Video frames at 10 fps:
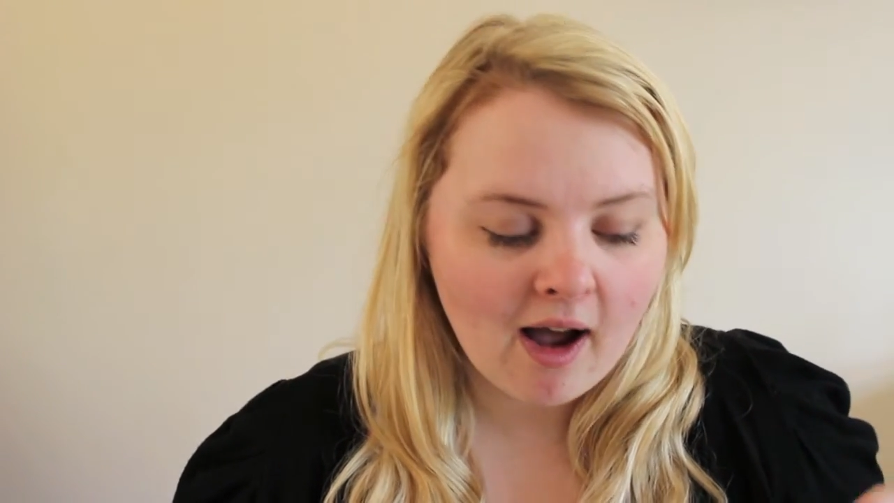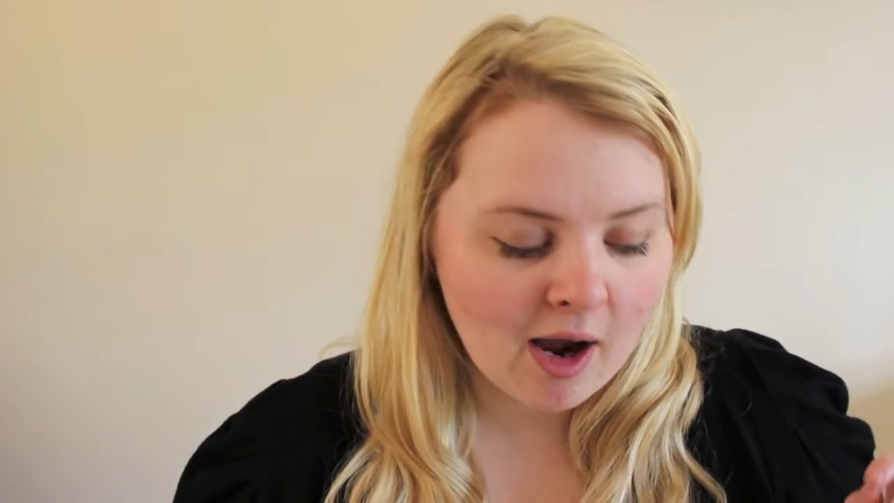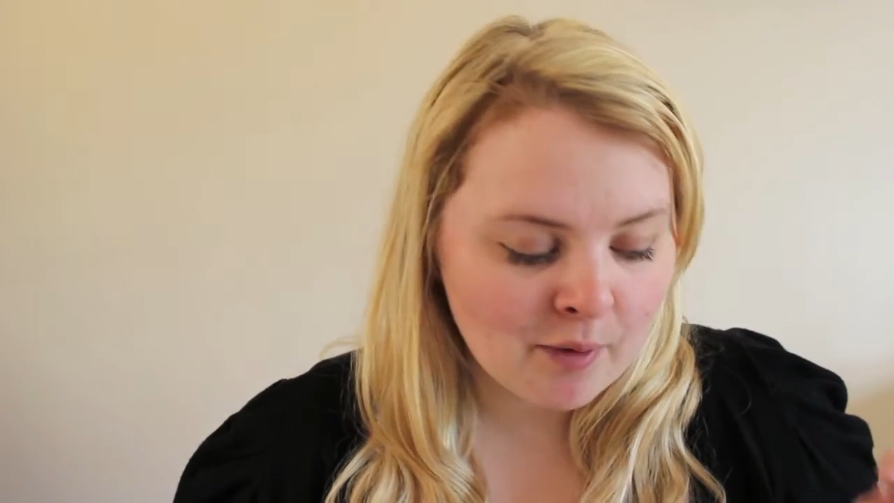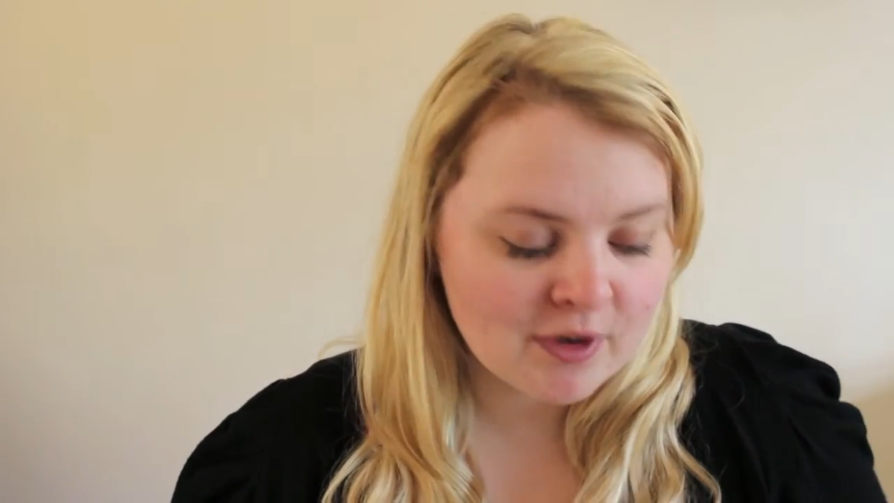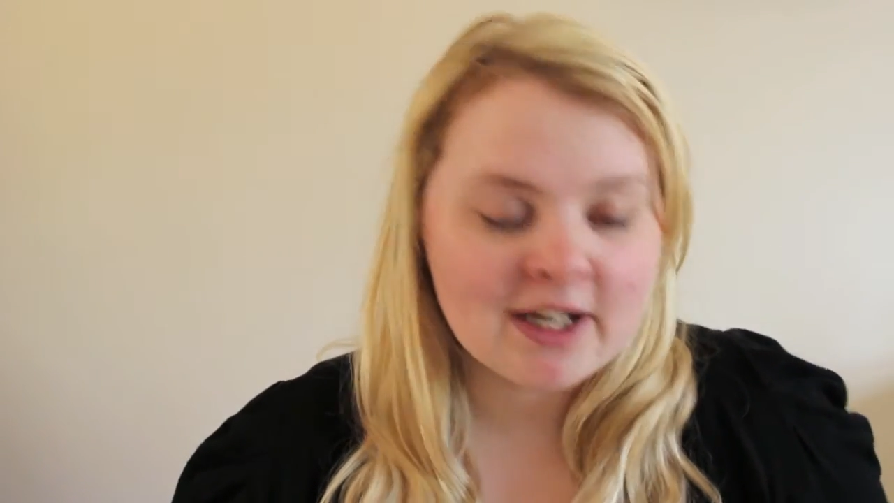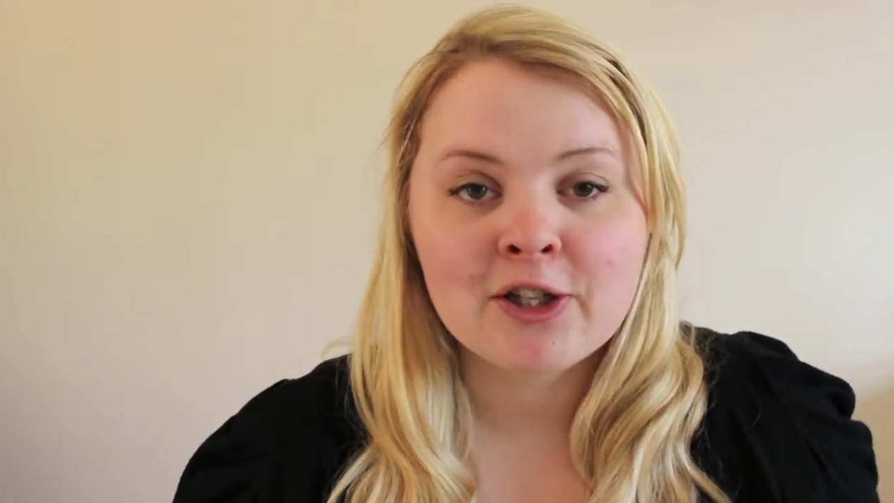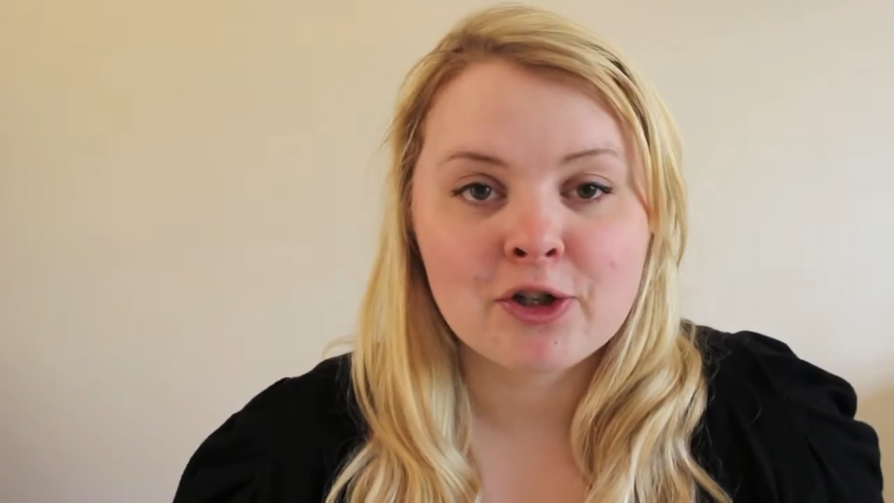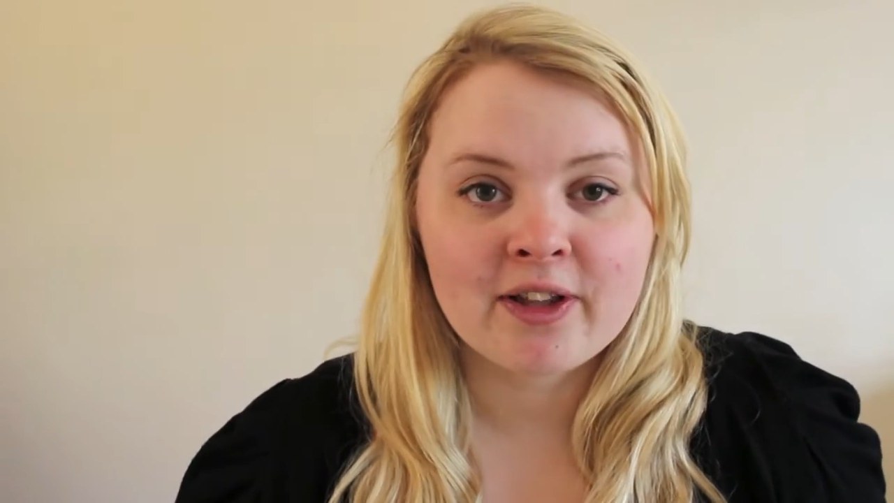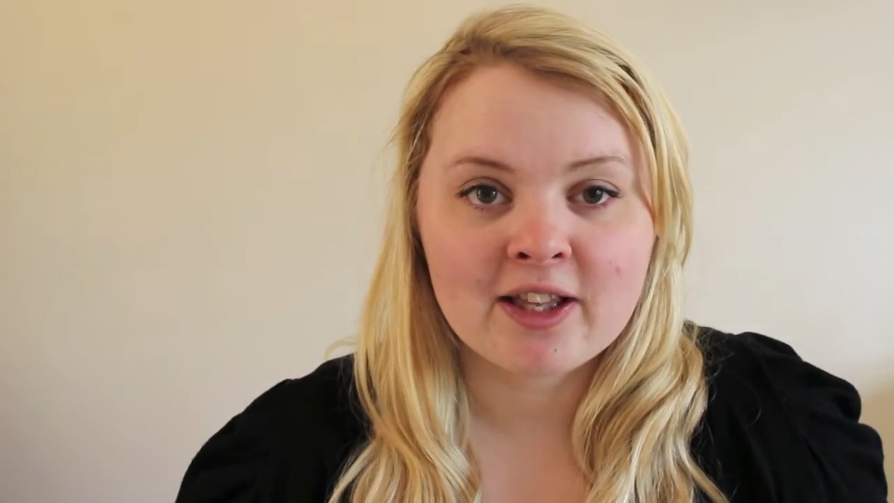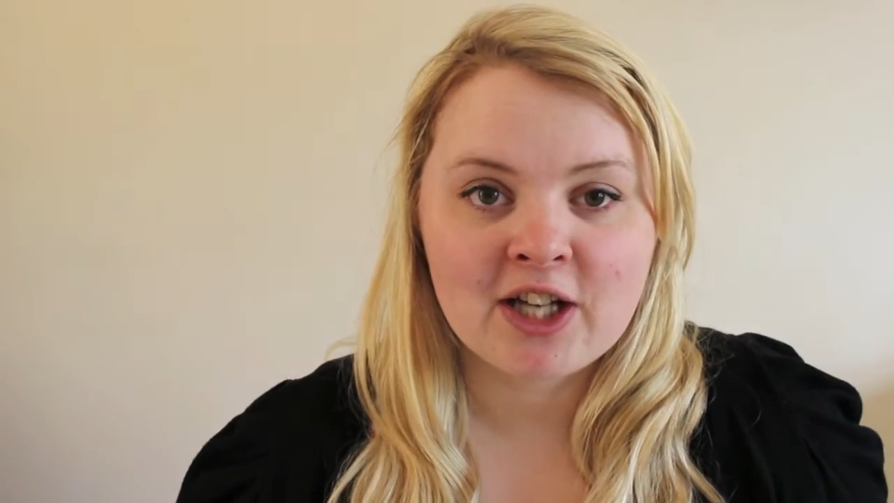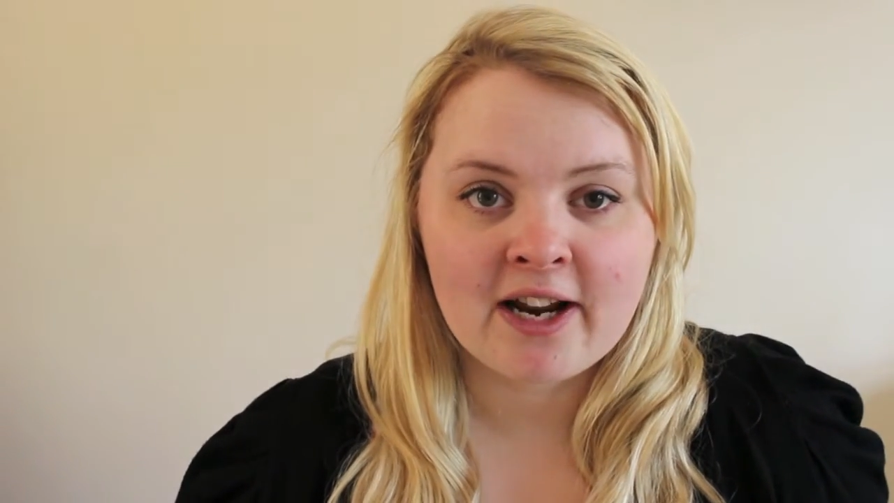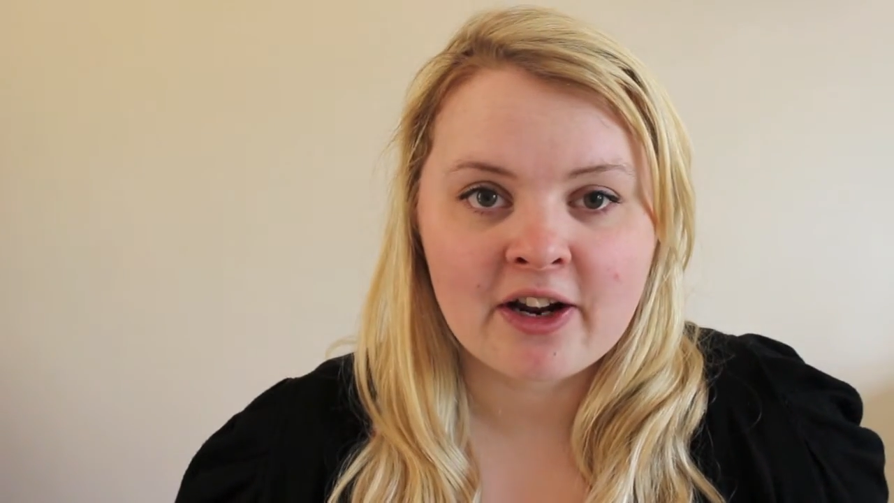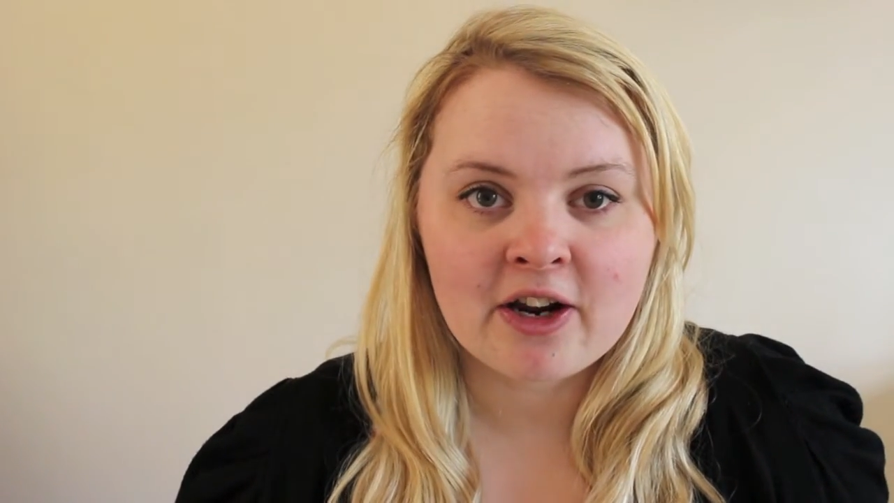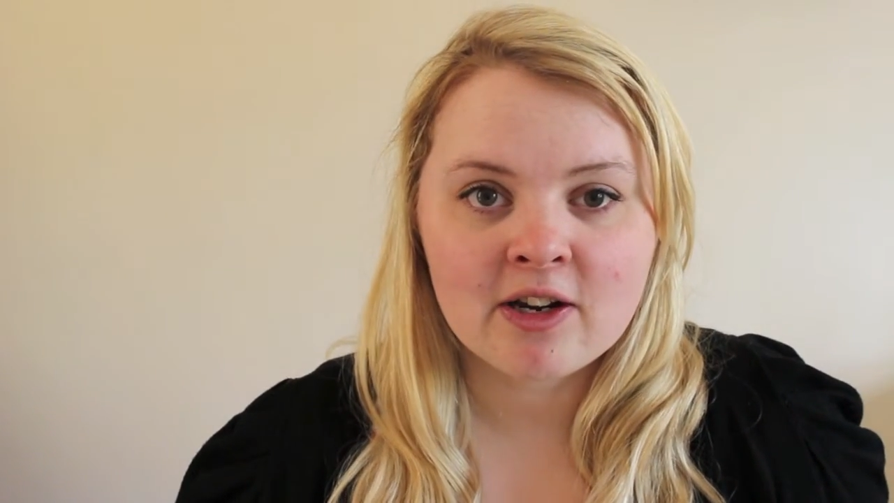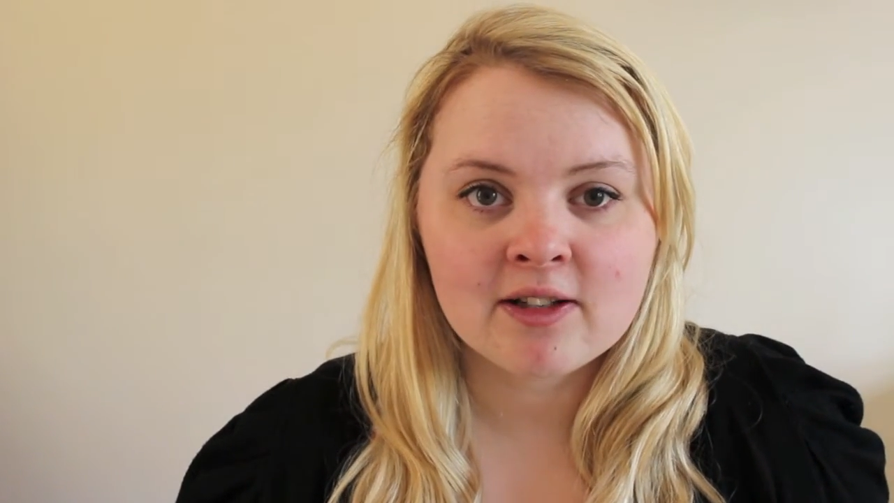I'm really enjoying the
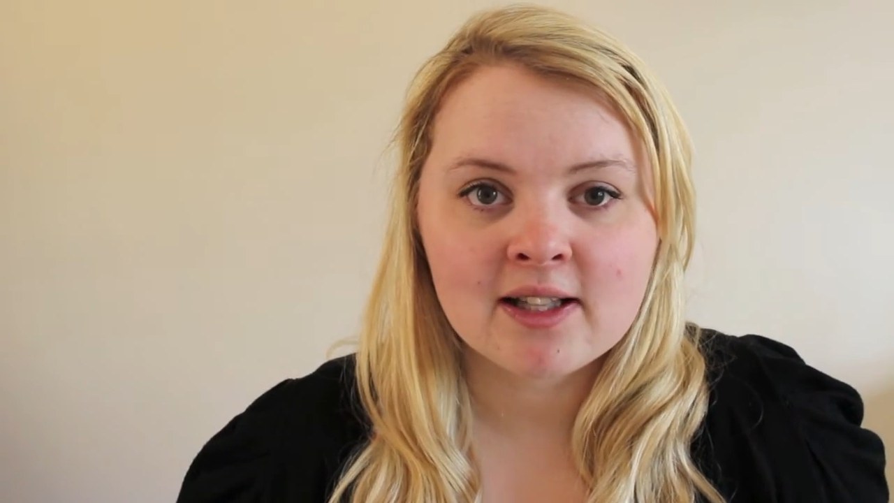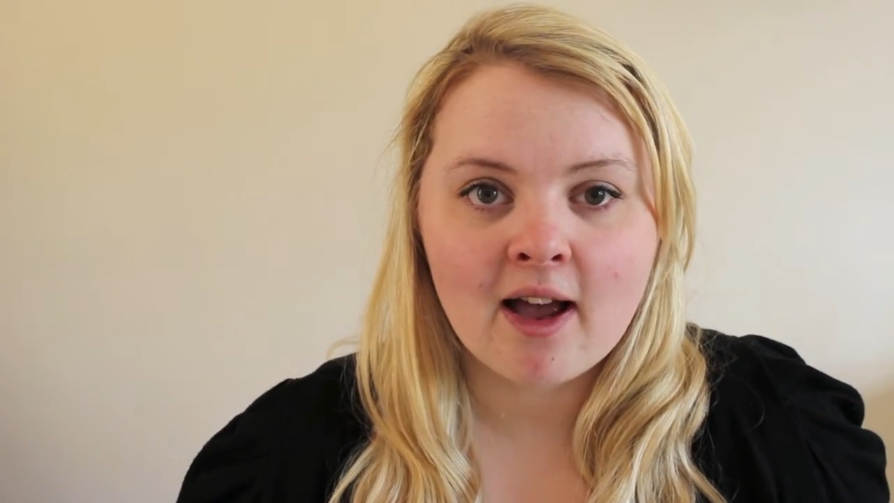shadows.